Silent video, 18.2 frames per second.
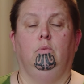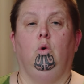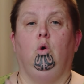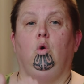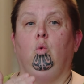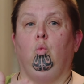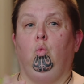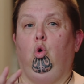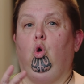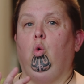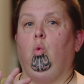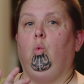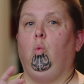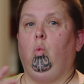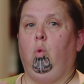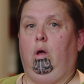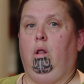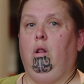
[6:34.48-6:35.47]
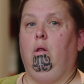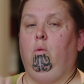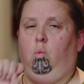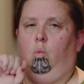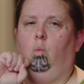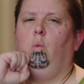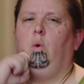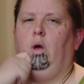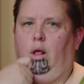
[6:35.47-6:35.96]
We will be working with
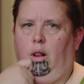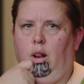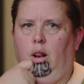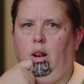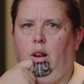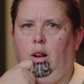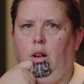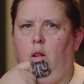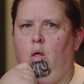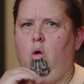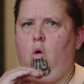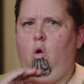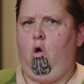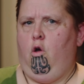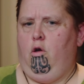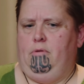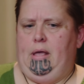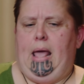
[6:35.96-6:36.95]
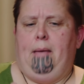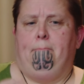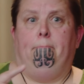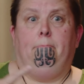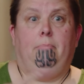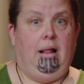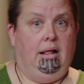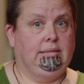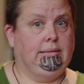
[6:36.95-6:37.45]
IDEA Services
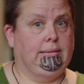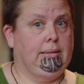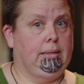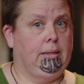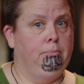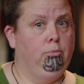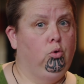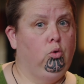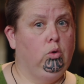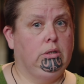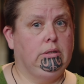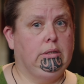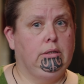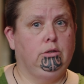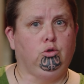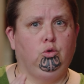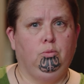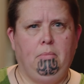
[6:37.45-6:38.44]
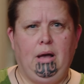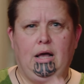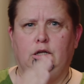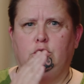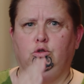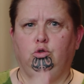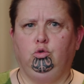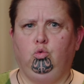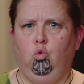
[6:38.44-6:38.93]
and the community
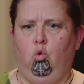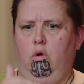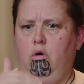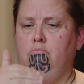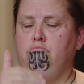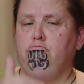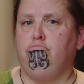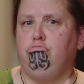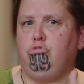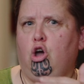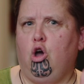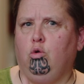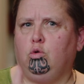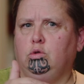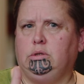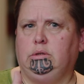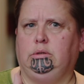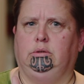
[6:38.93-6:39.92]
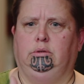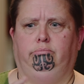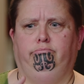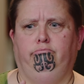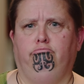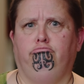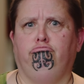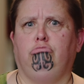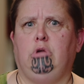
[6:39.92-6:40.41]
to strengthen processes
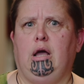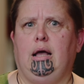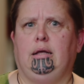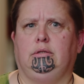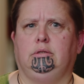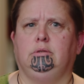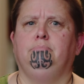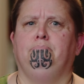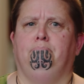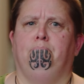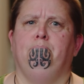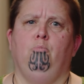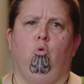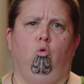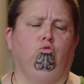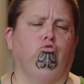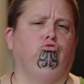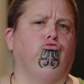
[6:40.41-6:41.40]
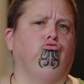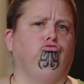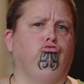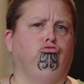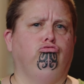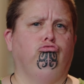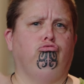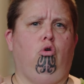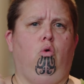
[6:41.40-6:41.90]
and practices for
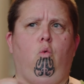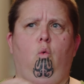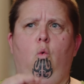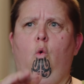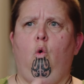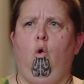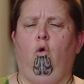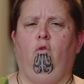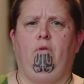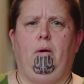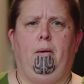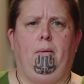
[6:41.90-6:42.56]
managing complaints.